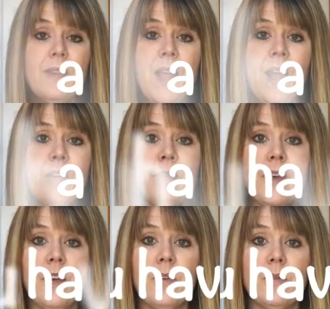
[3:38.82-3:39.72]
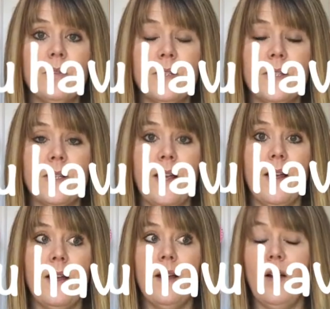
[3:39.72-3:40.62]
I found
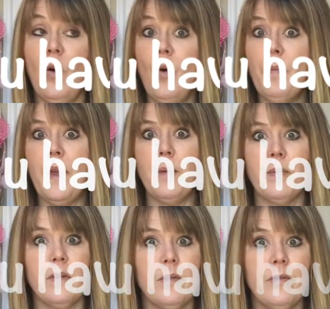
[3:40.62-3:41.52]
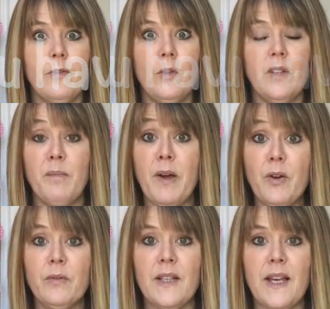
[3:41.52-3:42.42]
a whole paper full of
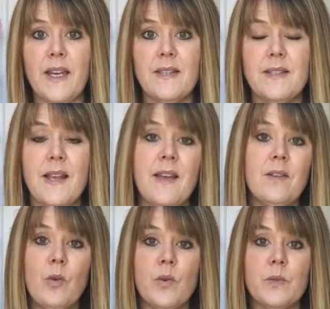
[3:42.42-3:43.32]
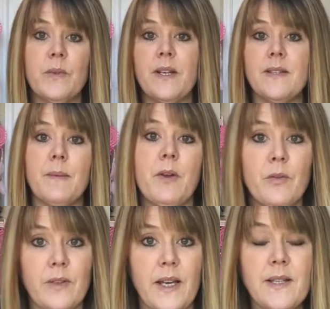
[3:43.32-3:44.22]
butterflies, and of course when I see
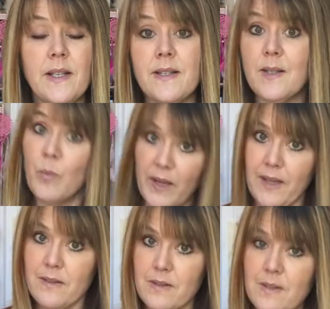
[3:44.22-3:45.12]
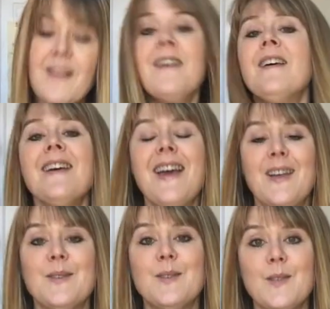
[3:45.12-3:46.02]
butterflies I see wings,
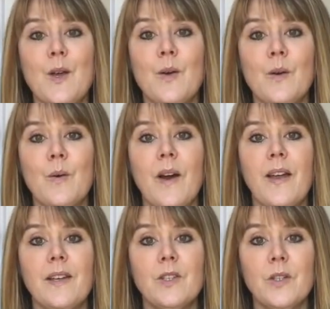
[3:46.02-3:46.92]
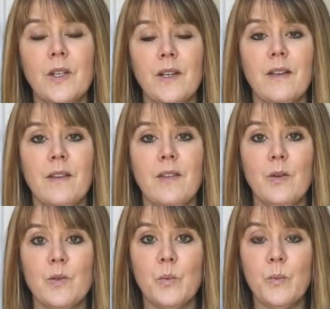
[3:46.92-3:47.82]
and so I took
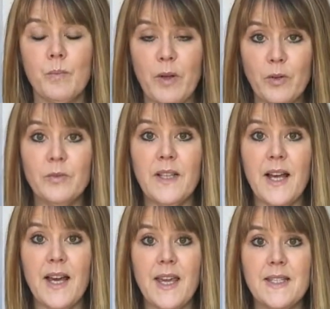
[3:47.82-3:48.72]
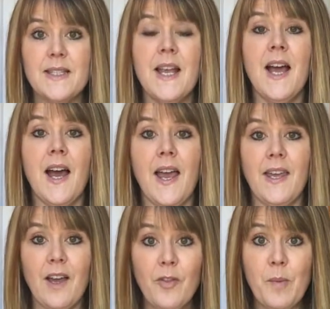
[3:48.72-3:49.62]
those butterflies, I
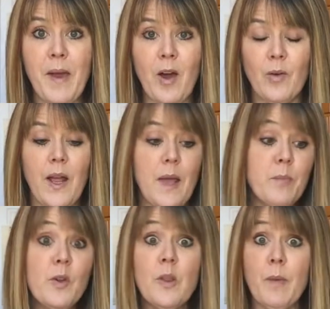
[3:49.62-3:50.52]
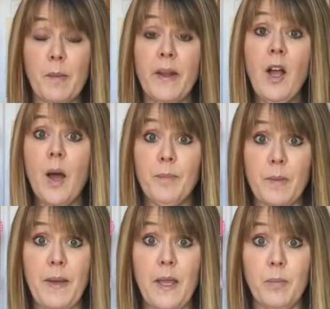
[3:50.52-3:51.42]
cut them out, I put them on my copy
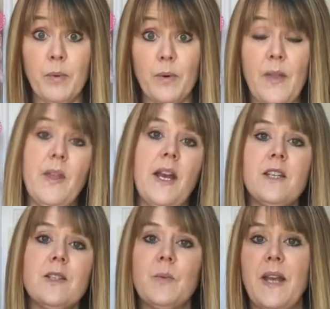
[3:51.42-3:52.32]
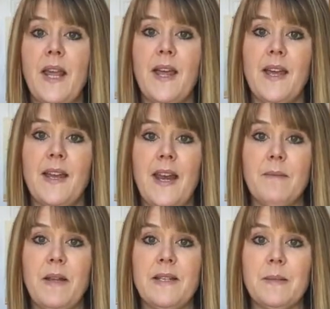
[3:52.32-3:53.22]
paper, and then I just went ahead and
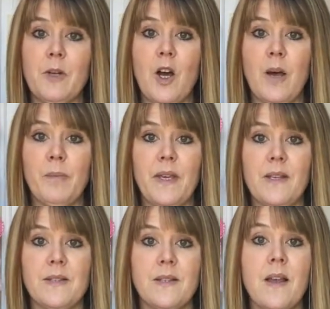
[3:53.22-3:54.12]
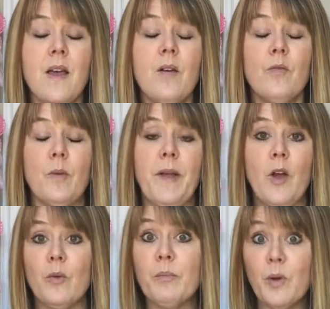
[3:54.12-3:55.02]
made some copies for my
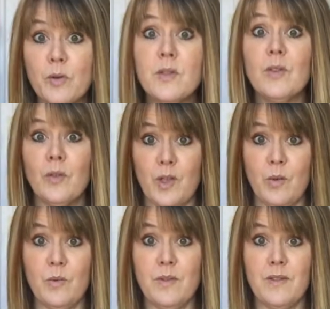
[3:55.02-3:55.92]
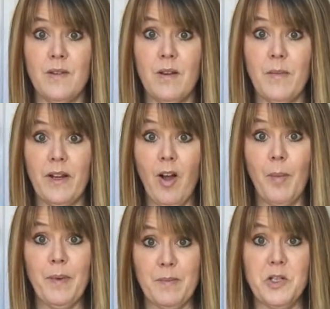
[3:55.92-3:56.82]
own personal use on my
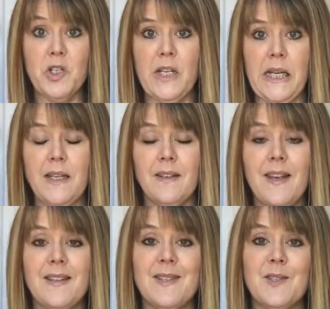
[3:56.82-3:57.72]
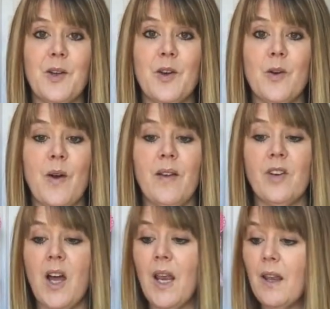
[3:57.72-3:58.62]
copy machine. And so I've
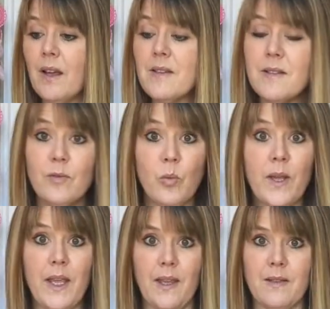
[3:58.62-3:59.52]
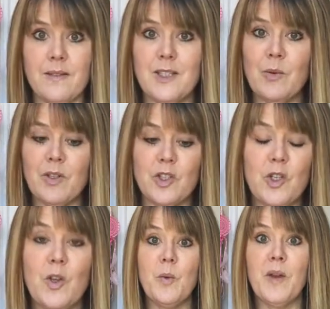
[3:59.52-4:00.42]
got lots of wings, so I'll
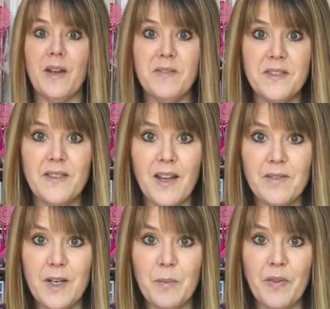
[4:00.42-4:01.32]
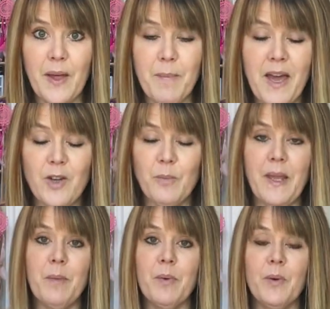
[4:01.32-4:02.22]
show what I've done with that pattern
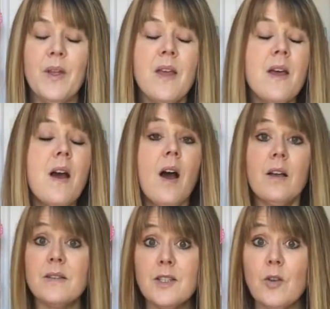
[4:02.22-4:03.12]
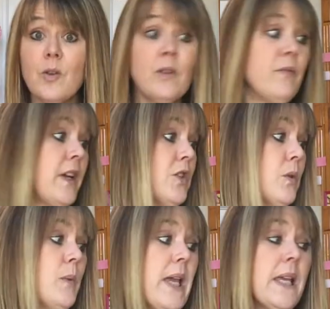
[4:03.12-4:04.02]
paper. Also, you can find
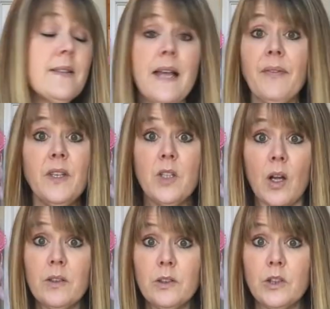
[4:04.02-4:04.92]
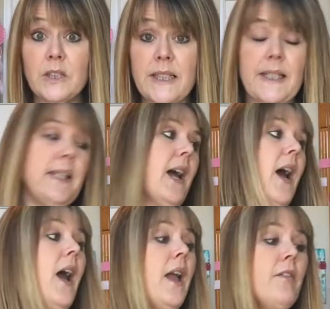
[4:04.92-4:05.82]
your wings at the Dollar Tree.
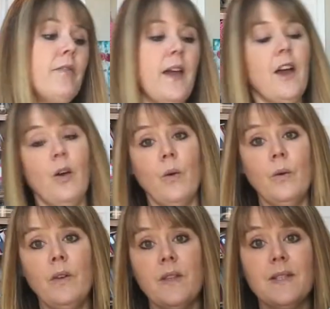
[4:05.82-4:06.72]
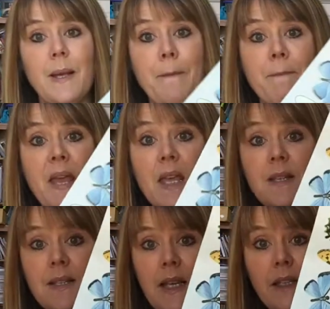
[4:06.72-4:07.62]
I found this
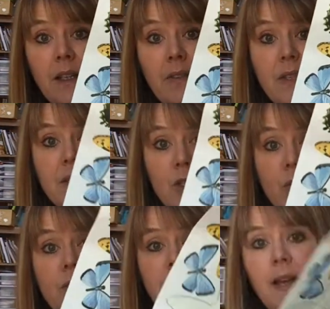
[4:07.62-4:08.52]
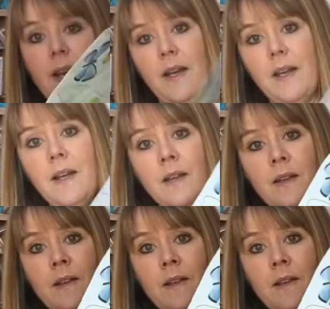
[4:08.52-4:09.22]
amazing, look at this, two-sided